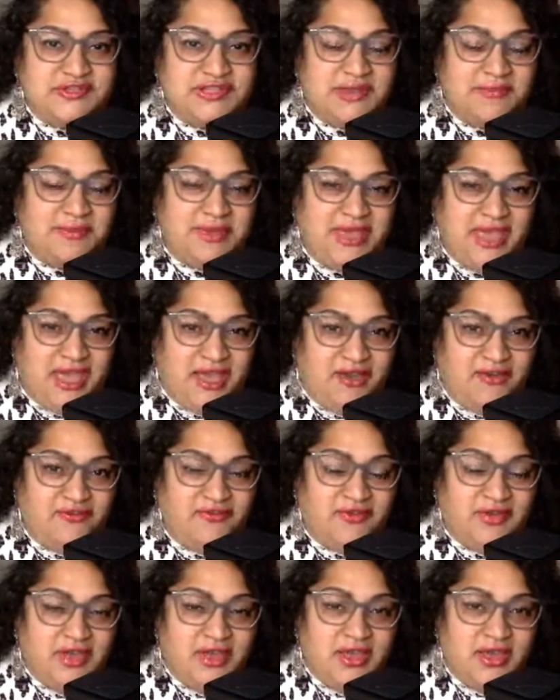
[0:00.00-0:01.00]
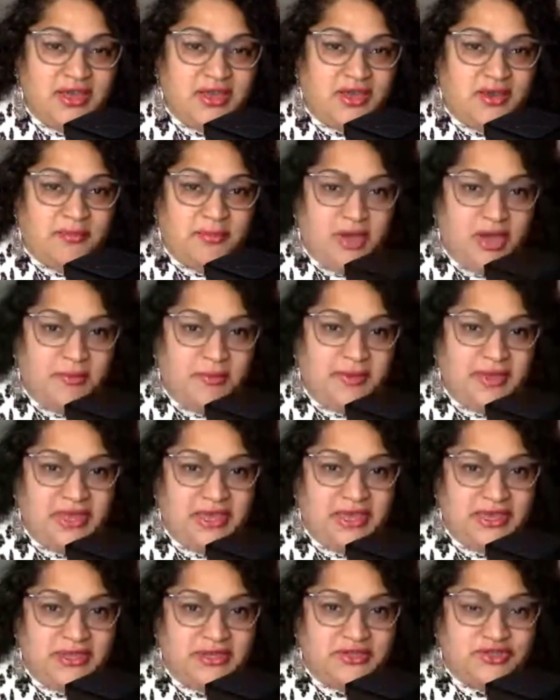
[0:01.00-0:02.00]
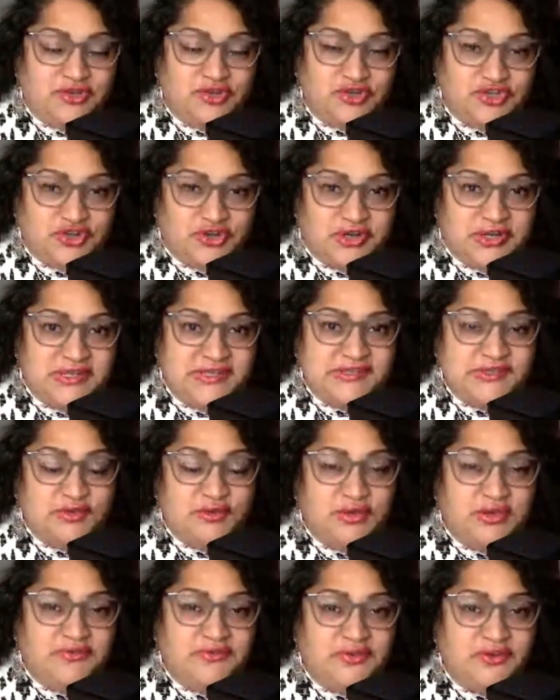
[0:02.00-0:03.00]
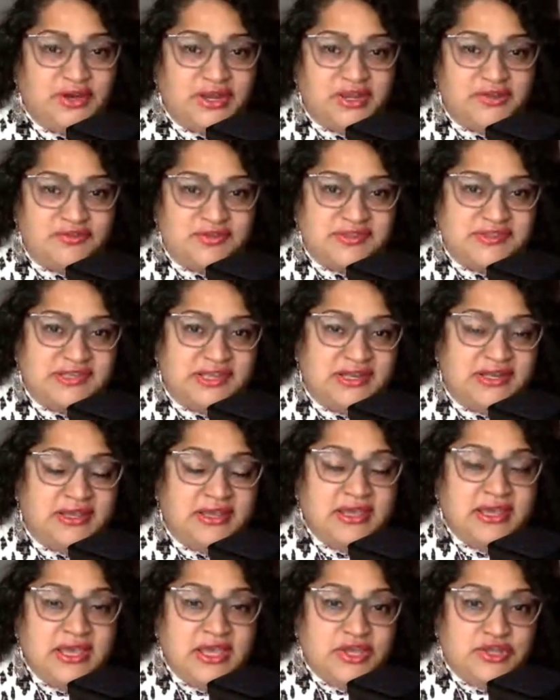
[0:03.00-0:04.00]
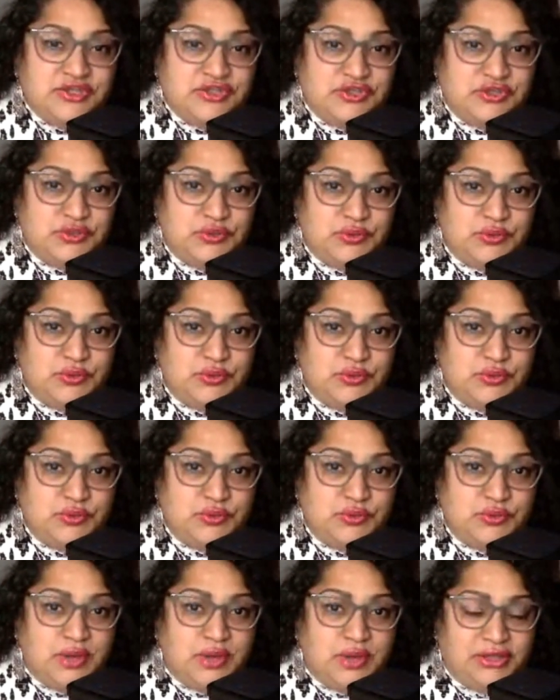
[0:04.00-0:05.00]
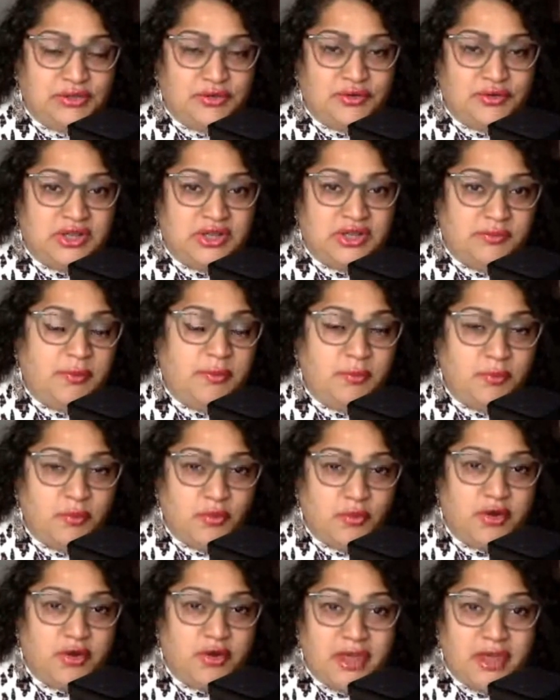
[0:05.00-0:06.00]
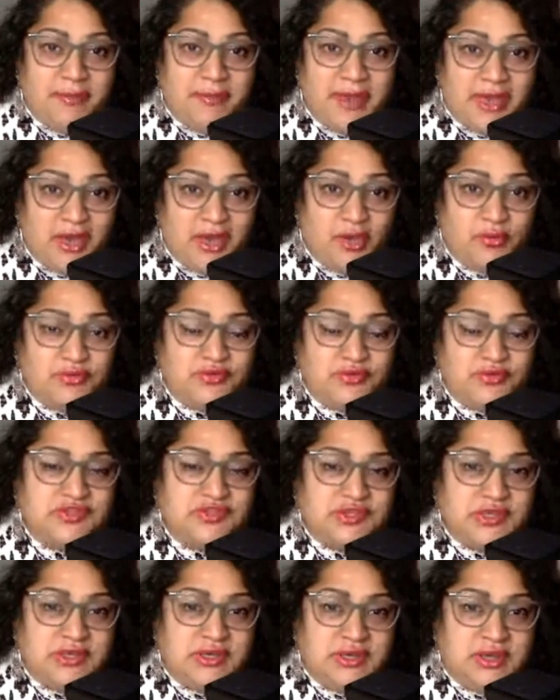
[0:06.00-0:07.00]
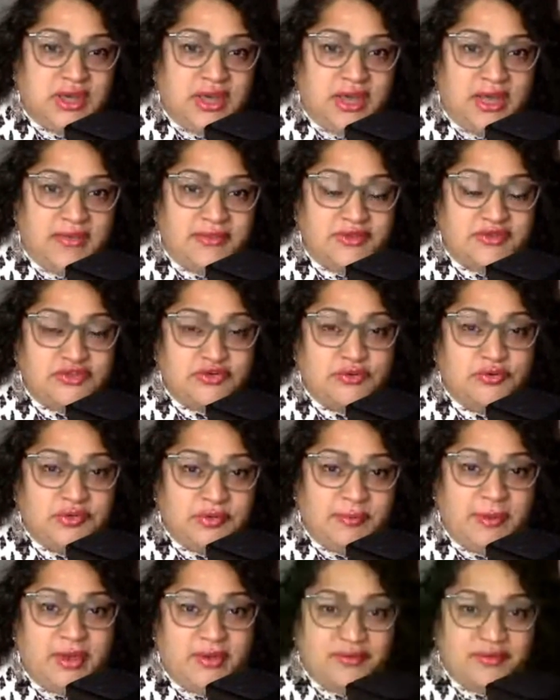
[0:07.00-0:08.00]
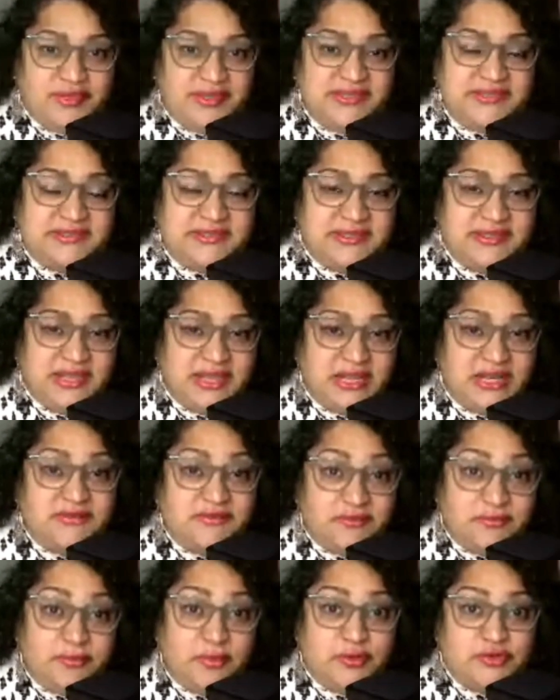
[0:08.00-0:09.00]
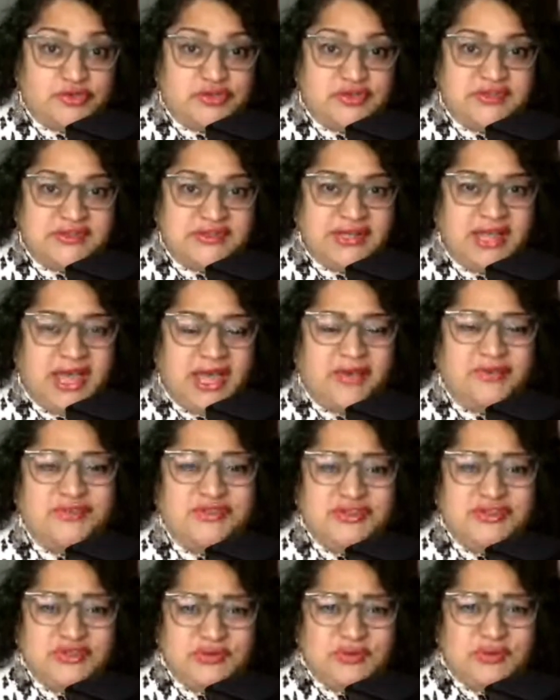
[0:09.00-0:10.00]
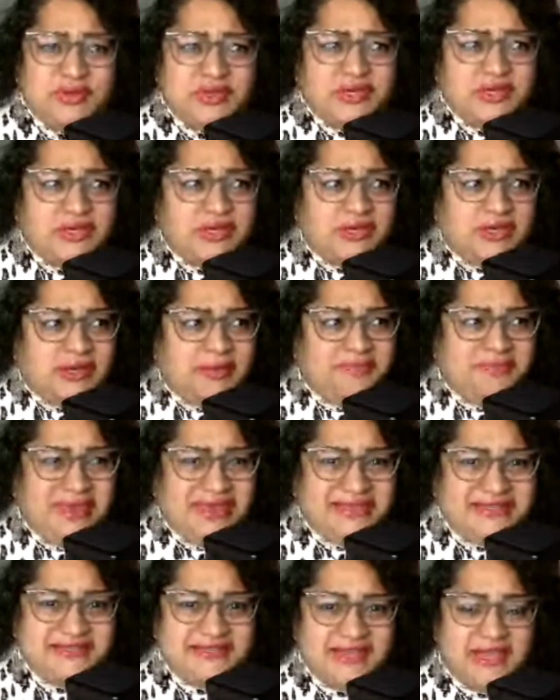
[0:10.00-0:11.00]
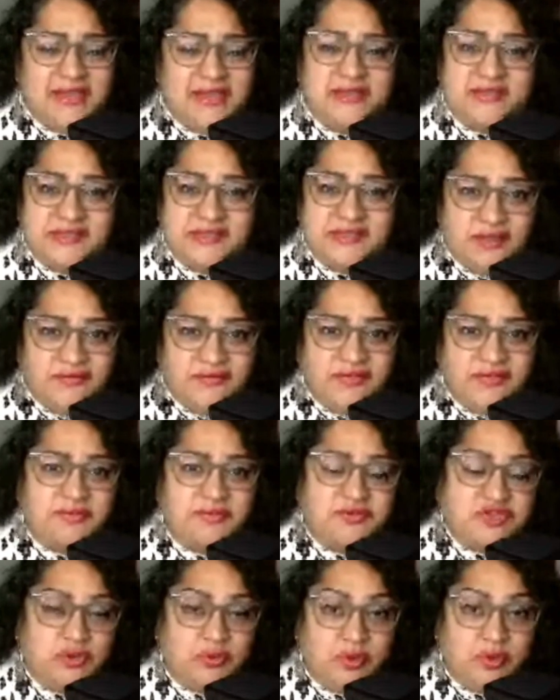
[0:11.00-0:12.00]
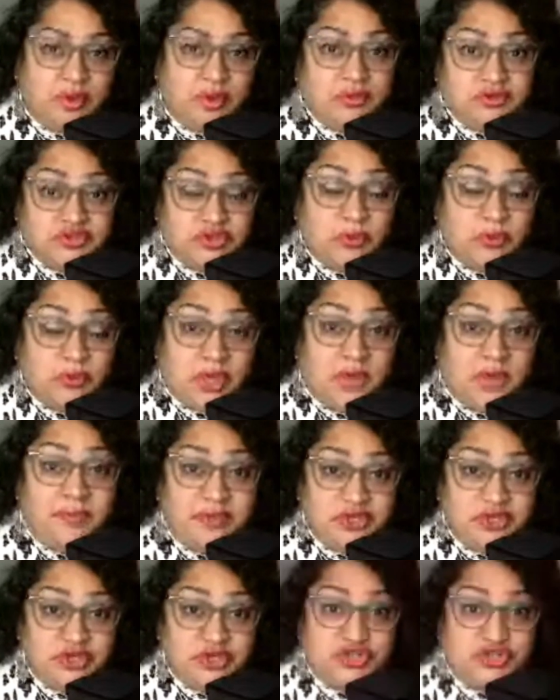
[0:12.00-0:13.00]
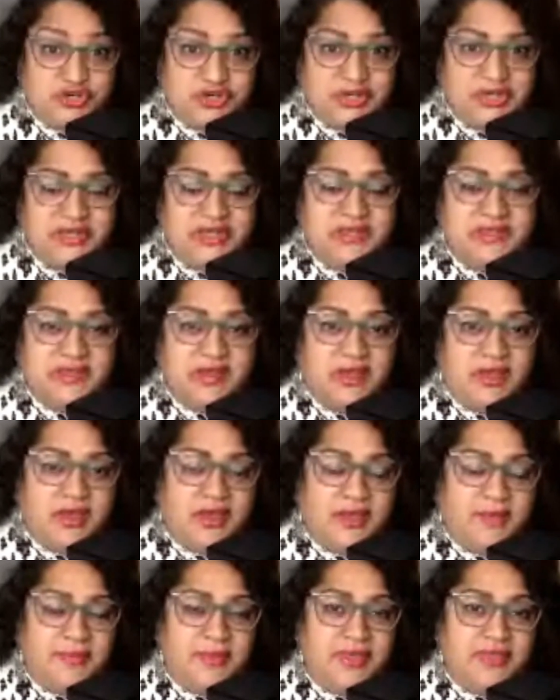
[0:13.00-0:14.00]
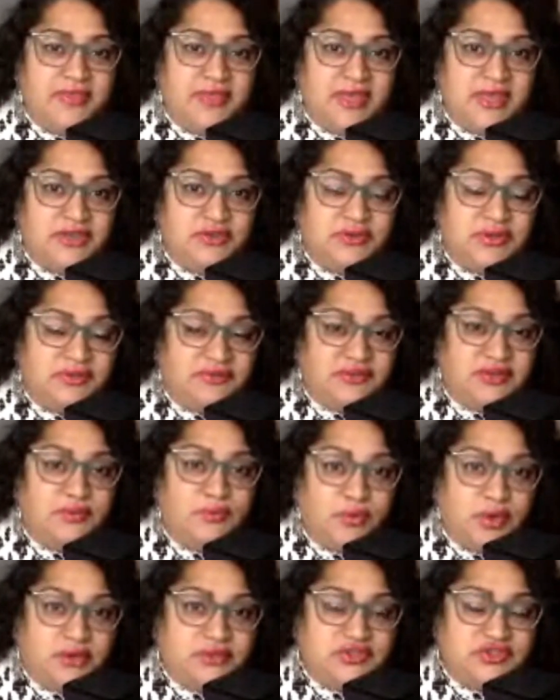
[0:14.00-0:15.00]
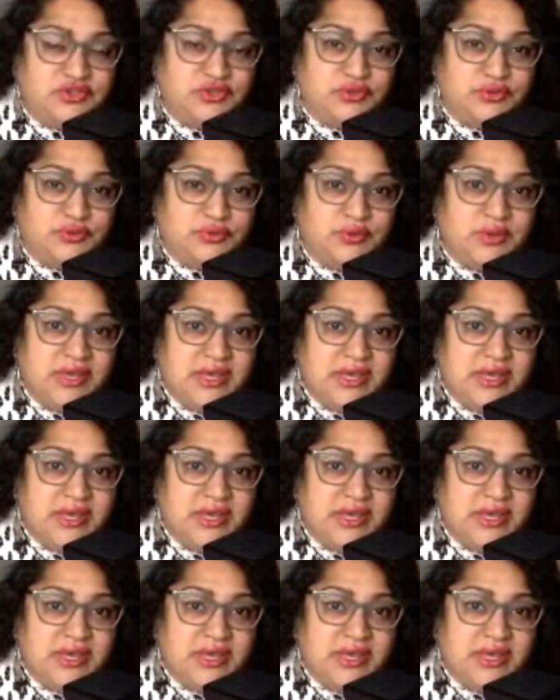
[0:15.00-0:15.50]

that may have come up in your journey. So if you're interested to learn a little bit more about the truth about these negative emotions and how to make sense of them showing up in your journey, then you definitely want to